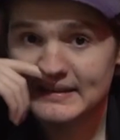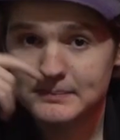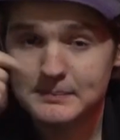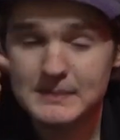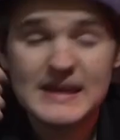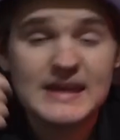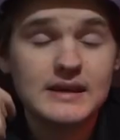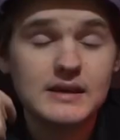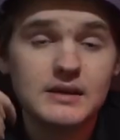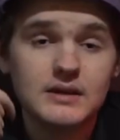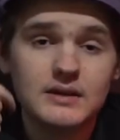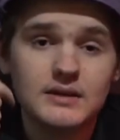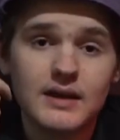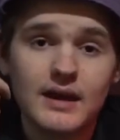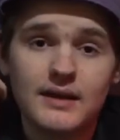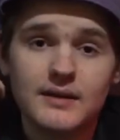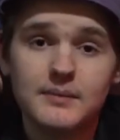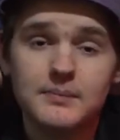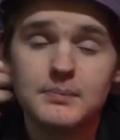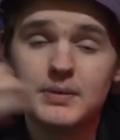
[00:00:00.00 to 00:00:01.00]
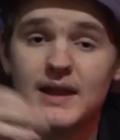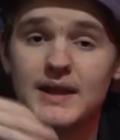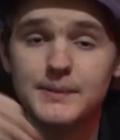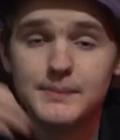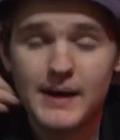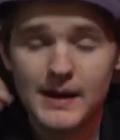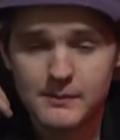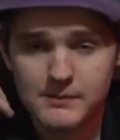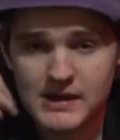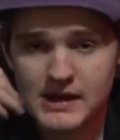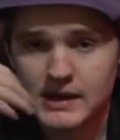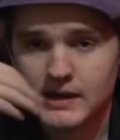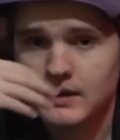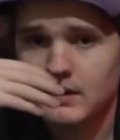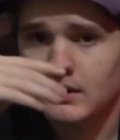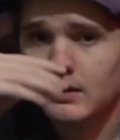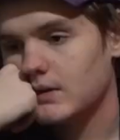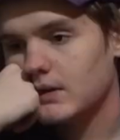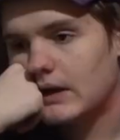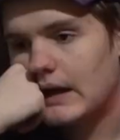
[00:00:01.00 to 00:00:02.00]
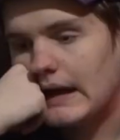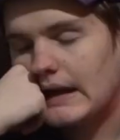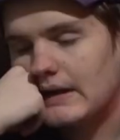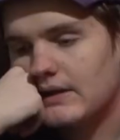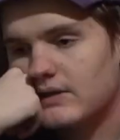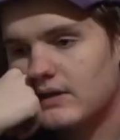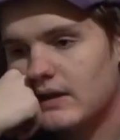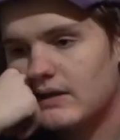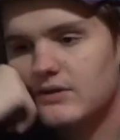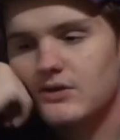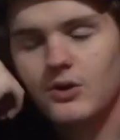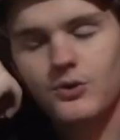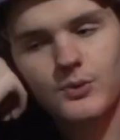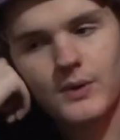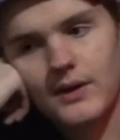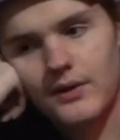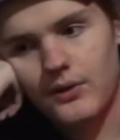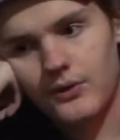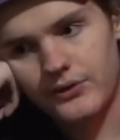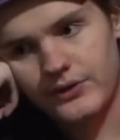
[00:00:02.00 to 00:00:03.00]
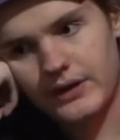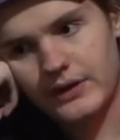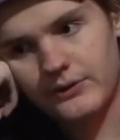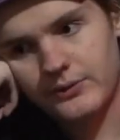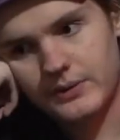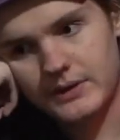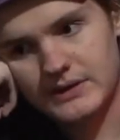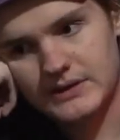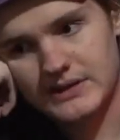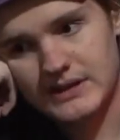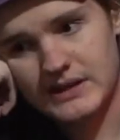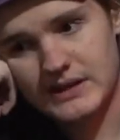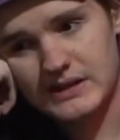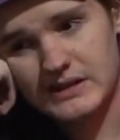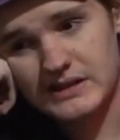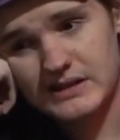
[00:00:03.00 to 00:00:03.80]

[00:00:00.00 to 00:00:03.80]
me, like, played by me. And it's just one of those things where it's like,